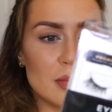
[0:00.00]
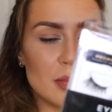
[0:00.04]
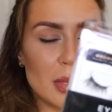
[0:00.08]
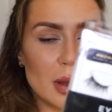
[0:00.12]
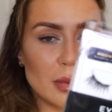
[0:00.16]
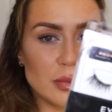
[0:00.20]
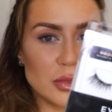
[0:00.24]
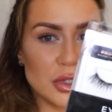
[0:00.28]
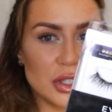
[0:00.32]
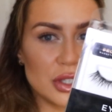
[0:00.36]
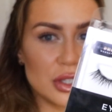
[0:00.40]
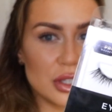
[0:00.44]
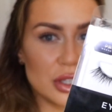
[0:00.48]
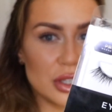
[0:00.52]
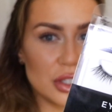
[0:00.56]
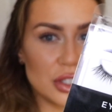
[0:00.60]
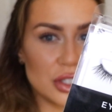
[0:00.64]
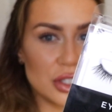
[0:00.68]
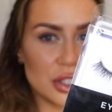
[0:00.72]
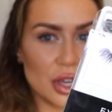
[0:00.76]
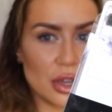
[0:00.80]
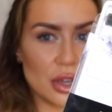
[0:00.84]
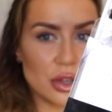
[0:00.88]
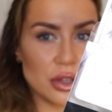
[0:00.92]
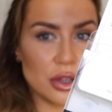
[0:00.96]
but I'm just going to
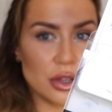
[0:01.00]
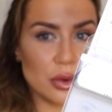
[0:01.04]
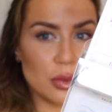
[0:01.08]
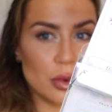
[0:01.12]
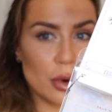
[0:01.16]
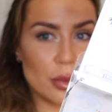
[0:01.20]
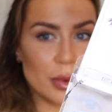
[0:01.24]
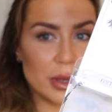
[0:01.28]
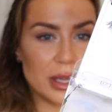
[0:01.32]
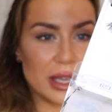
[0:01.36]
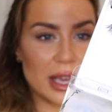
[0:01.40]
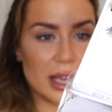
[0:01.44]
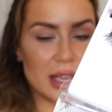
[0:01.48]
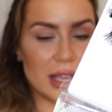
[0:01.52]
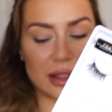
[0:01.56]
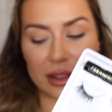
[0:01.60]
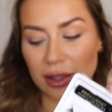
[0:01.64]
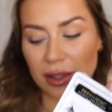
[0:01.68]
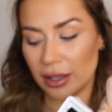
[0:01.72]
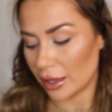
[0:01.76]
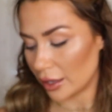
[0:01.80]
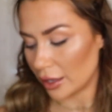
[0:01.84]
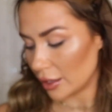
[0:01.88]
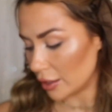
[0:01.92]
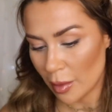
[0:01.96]
show you what we get in
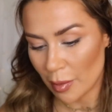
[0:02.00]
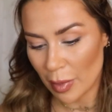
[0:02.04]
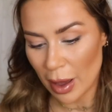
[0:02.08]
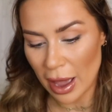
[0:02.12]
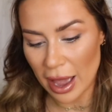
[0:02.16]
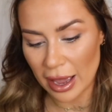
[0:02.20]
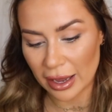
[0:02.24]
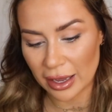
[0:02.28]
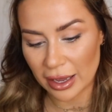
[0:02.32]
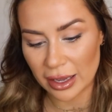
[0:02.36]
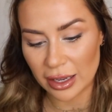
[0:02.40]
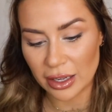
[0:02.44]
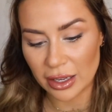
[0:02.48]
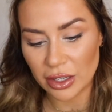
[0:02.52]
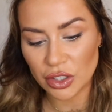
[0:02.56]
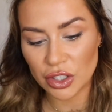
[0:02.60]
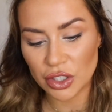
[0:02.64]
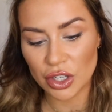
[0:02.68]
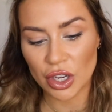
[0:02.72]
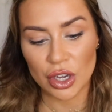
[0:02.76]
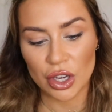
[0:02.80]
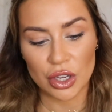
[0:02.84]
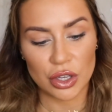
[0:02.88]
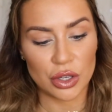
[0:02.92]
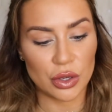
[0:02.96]
this package.